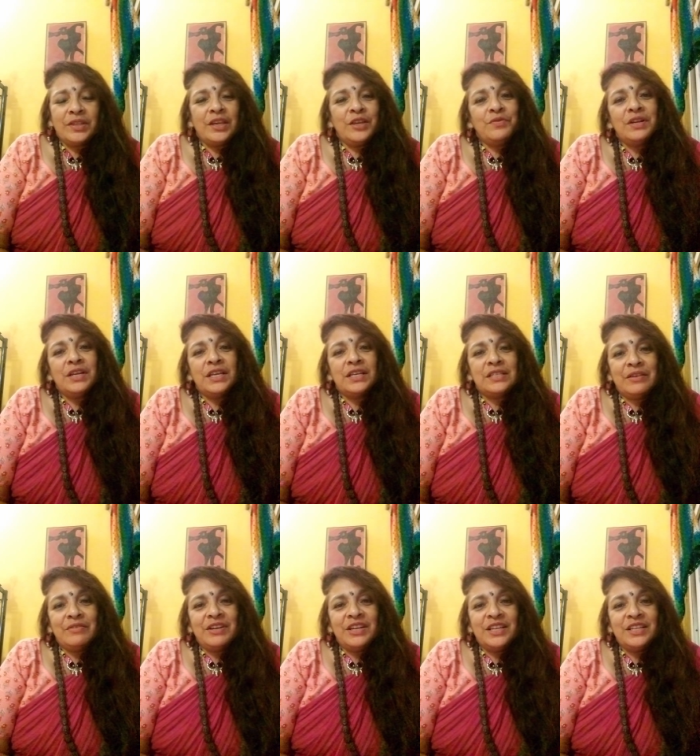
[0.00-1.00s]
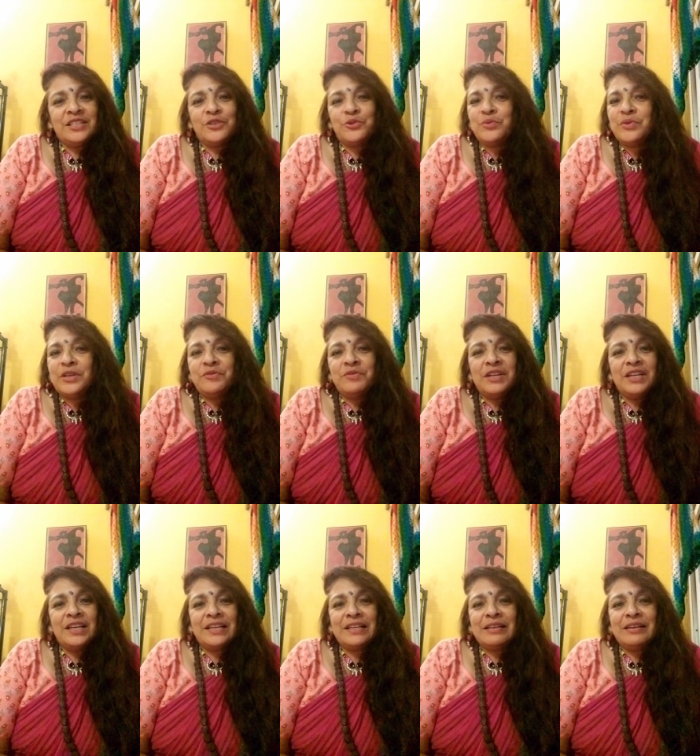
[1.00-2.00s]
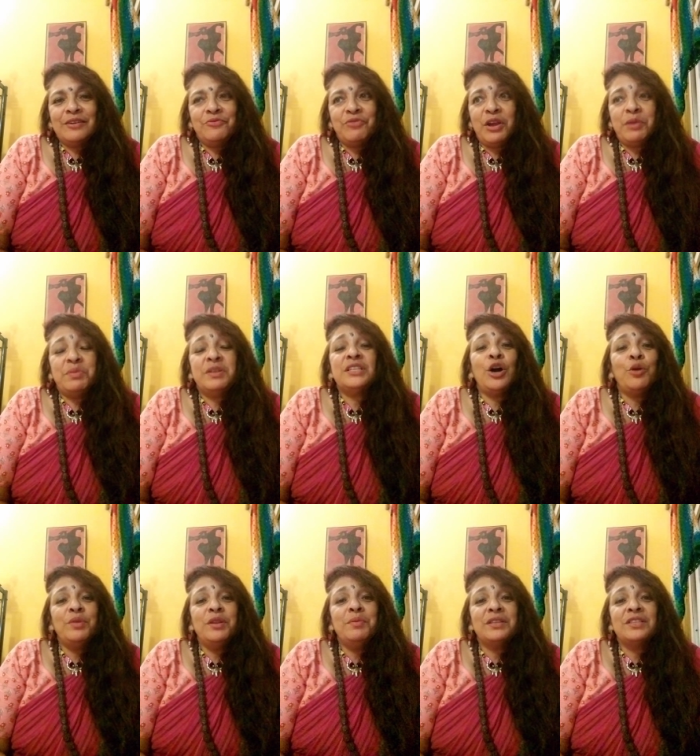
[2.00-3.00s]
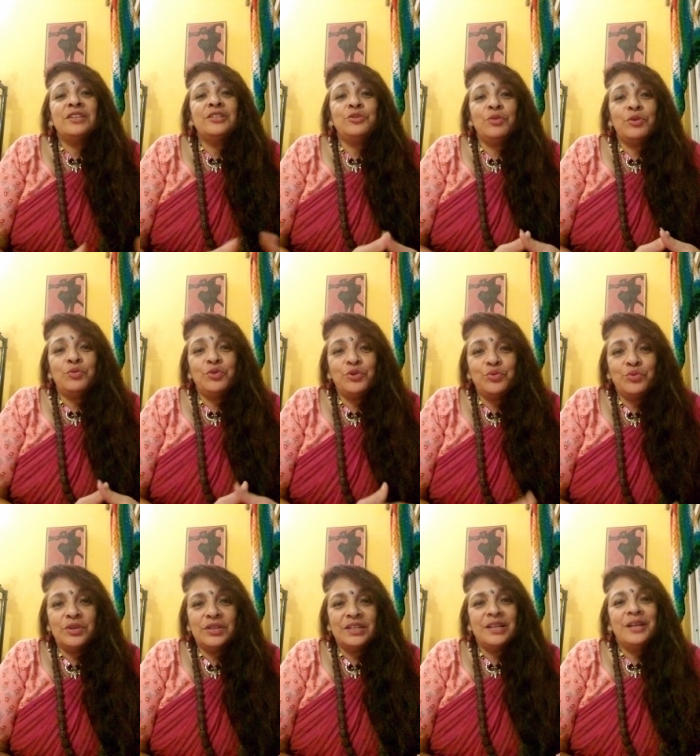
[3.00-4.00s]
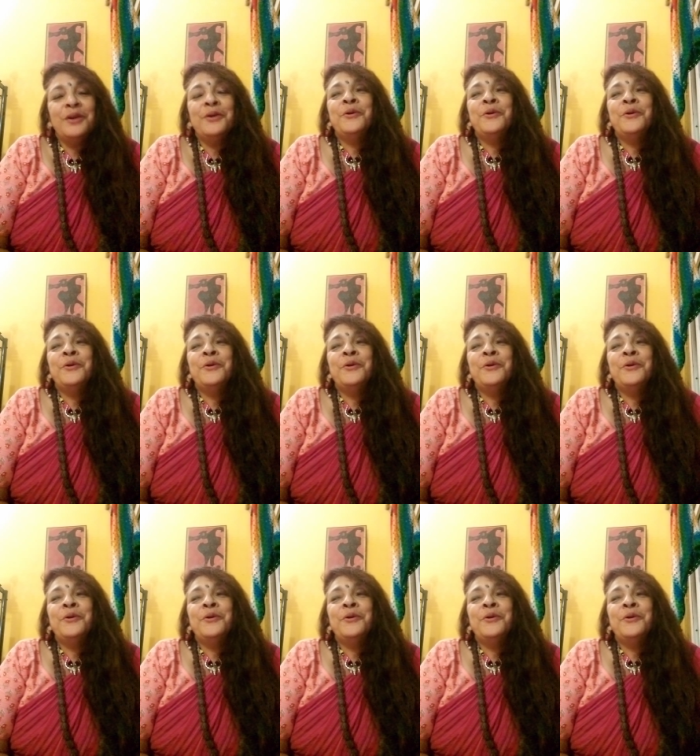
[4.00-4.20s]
It will take 7 days. It will take 5 days. How many methods you are going to learn?